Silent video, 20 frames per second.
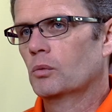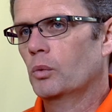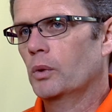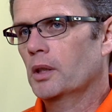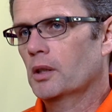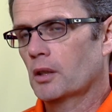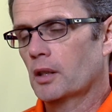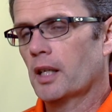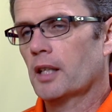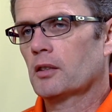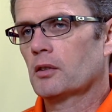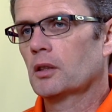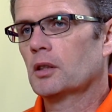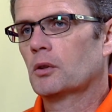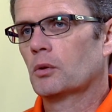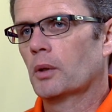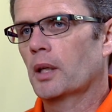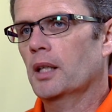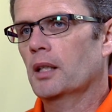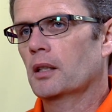We could actually
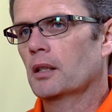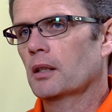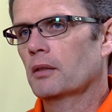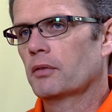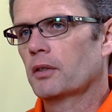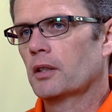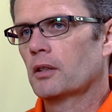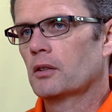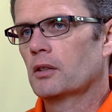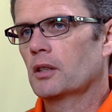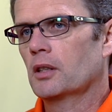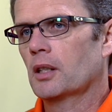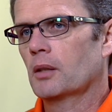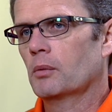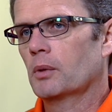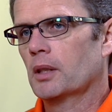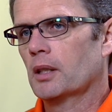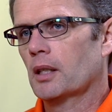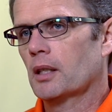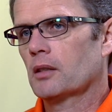create enough energy that
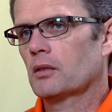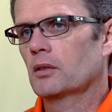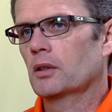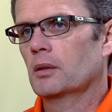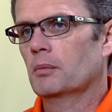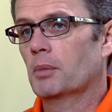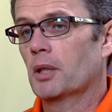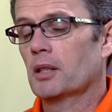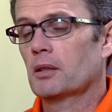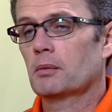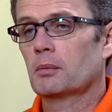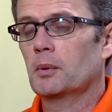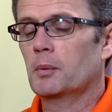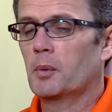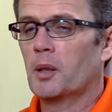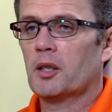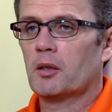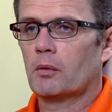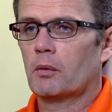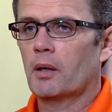we could actually possibly
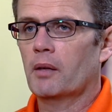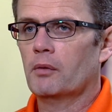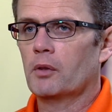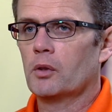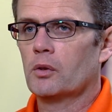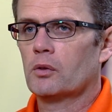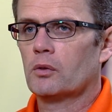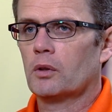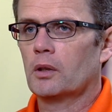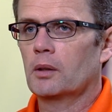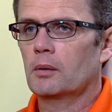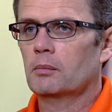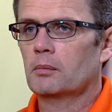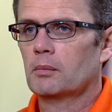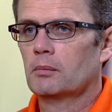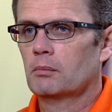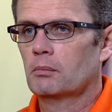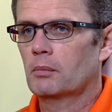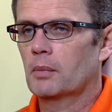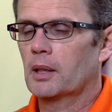make a revenue stream
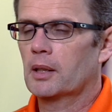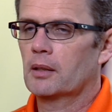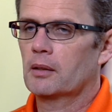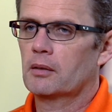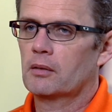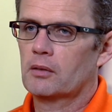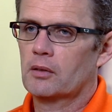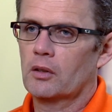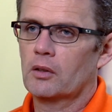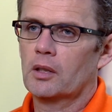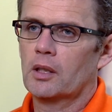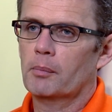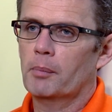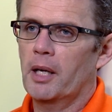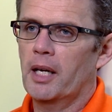by selling it